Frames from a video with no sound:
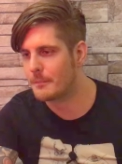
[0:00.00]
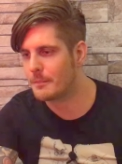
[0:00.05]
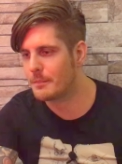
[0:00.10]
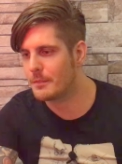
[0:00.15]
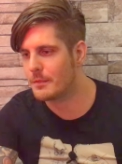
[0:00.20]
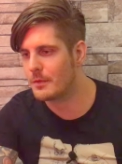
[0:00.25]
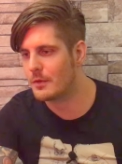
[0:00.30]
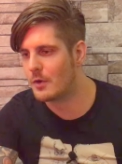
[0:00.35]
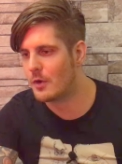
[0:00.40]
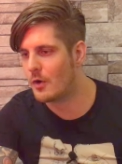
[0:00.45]

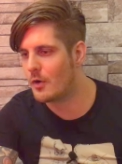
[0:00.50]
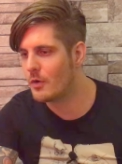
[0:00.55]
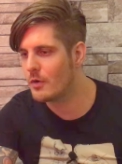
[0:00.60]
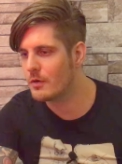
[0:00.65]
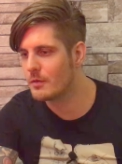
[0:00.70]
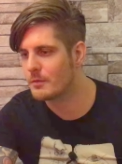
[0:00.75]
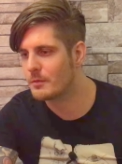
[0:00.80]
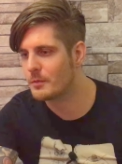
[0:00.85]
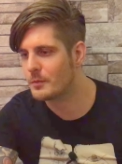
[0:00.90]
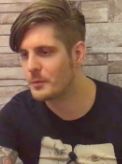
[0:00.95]
No.
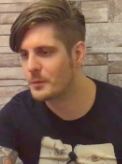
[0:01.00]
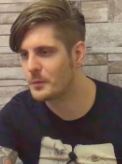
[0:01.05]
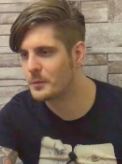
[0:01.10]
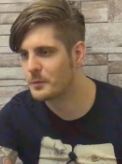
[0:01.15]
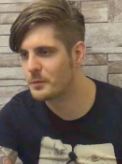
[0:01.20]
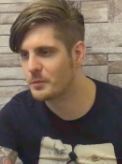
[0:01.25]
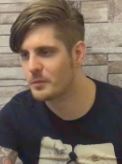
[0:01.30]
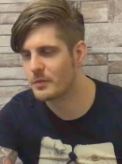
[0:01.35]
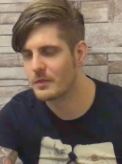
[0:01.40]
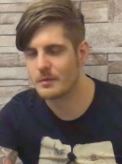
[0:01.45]

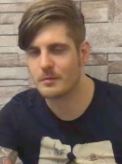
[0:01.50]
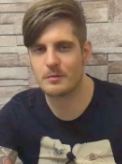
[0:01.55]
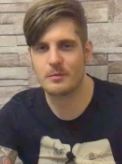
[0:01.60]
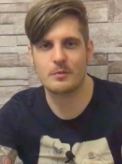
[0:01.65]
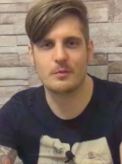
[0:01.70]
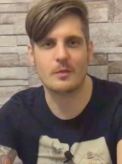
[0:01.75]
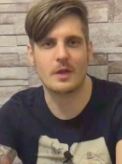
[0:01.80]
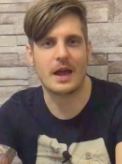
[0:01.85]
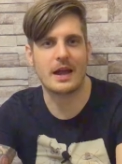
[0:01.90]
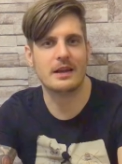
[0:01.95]

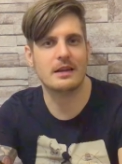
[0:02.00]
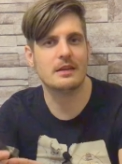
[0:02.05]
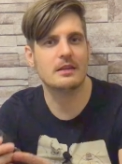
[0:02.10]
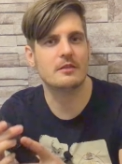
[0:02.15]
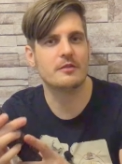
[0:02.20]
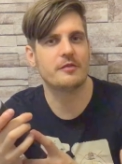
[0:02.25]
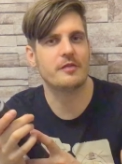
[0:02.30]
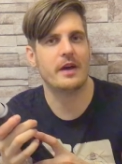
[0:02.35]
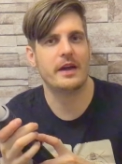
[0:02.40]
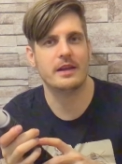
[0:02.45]
Hmm, I need
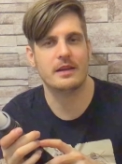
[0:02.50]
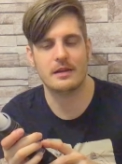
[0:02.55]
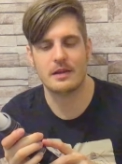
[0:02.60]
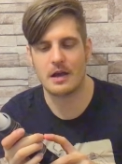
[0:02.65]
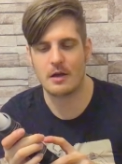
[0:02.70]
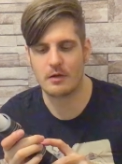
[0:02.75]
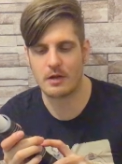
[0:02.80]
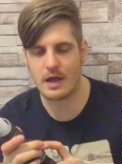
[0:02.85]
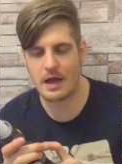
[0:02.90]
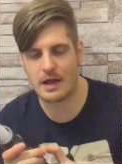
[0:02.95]
to find it
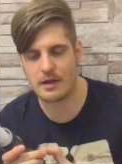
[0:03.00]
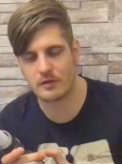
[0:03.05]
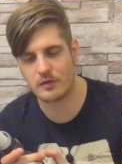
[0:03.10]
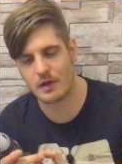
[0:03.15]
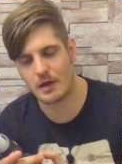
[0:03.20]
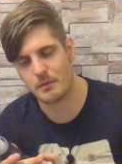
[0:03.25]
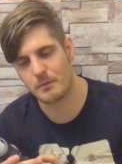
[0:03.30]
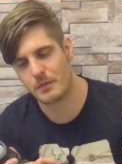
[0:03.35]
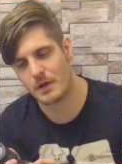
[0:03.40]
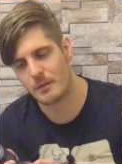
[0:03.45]
out, guys.
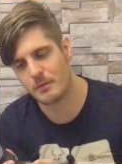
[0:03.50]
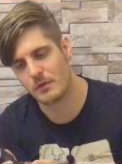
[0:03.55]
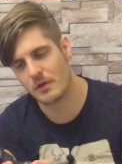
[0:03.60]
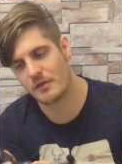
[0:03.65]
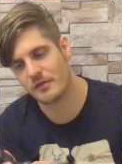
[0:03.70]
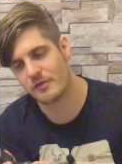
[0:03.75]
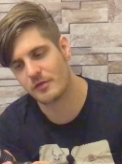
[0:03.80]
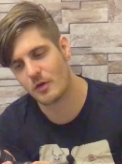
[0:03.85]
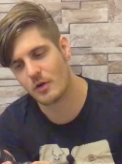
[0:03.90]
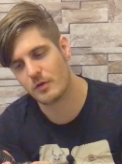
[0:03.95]
I'm, I'm
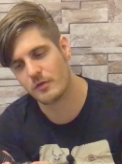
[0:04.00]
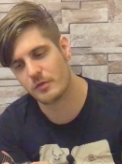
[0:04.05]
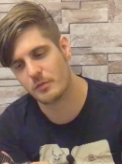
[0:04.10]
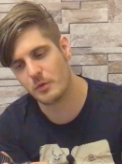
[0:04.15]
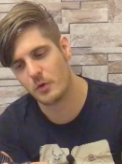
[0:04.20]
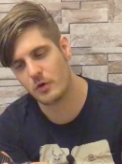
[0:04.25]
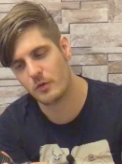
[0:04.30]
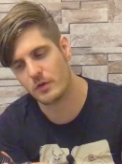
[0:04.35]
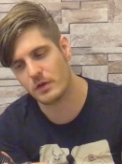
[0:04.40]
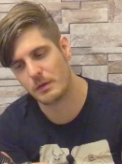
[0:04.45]
not very
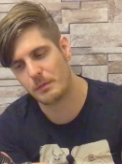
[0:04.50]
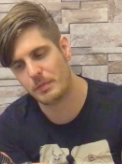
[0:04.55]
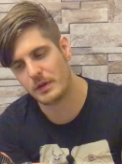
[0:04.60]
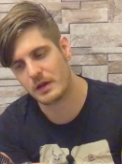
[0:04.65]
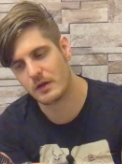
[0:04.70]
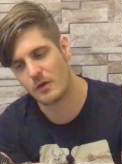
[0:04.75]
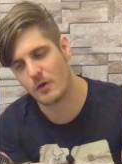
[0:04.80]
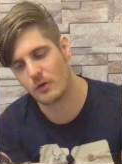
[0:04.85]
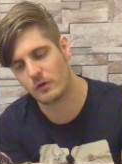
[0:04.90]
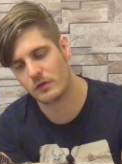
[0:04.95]
familiar with the
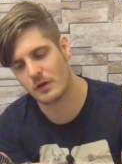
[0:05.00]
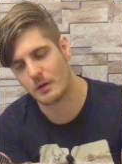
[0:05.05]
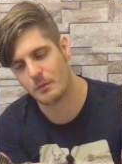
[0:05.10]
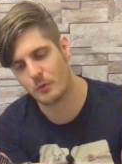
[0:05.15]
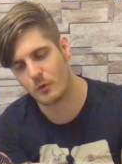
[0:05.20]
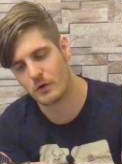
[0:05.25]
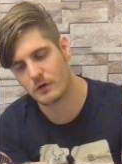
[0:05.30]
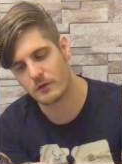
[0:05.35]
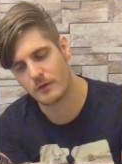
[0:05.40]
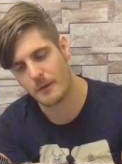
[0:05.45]
Pico
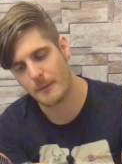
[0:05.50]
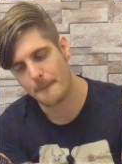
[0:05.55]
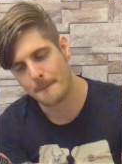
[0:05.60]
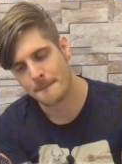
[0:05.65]
soundboard.